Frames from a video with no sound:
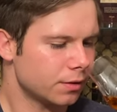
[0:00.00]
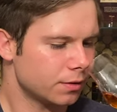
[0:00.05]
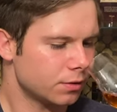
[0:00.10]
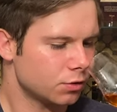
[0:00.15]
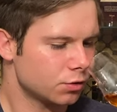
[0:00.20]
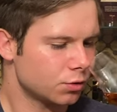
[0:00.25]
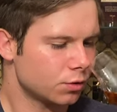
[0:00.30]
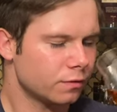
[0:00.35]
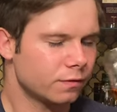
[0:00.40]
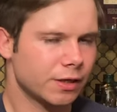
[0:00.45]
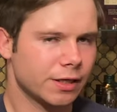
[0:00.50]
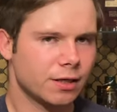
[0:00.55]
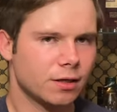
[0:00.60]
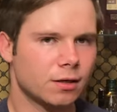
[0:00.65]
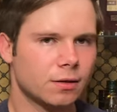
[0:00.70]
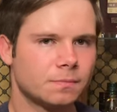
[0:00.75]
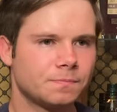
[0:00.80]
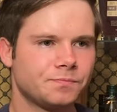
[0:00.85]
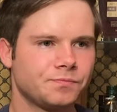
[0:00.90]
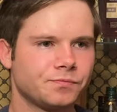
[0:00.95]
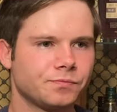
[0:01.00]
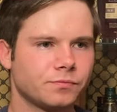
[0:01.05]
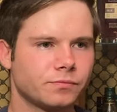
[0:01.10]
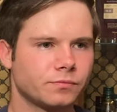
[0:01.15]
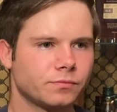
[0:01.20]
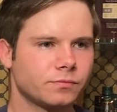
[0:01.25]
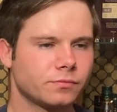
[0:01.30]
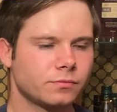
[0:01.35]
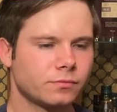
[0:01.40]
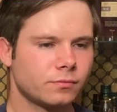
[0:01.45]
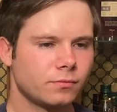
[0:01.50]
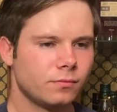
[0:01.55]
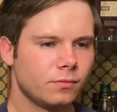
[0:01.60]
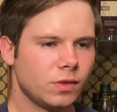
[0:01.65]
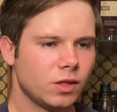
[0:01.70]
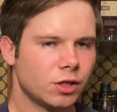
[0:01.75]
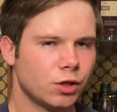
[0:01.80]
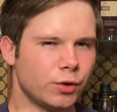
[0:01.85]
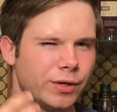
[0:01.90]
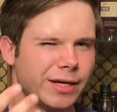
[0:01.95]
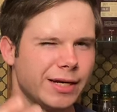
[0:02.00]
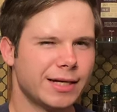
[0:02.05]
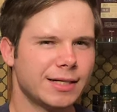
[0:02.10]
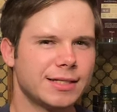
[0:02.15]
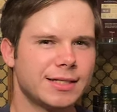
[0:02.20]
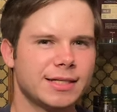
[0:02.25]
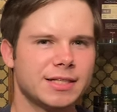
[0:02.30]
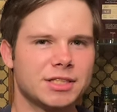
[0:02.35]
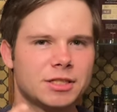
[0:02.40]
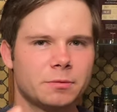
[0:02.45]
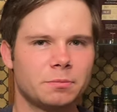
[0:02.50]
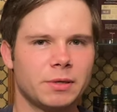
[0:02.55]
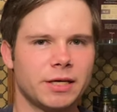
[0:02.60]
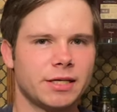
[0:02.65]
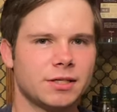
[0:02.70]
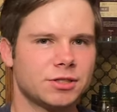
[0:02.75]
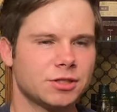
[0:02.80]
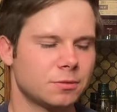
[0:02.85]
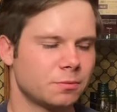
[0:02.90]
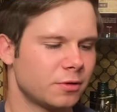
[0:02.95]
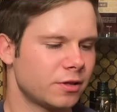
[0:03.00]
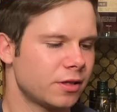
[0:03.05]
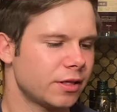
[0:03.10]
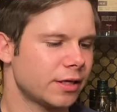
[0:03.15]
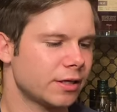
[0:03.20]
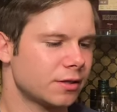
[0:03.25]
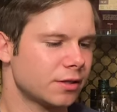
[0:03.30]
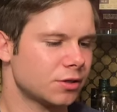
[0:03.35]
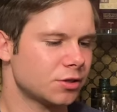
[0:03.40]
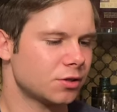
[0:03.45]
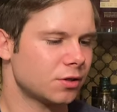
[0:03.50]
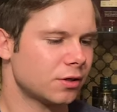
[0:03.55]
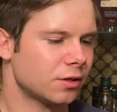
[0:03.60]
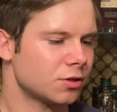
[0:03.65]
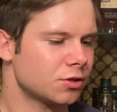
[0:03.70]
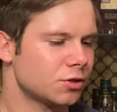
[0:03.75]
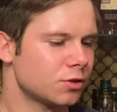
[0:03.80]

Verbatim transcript: Sort of like a, you can anticipate some thickness on it.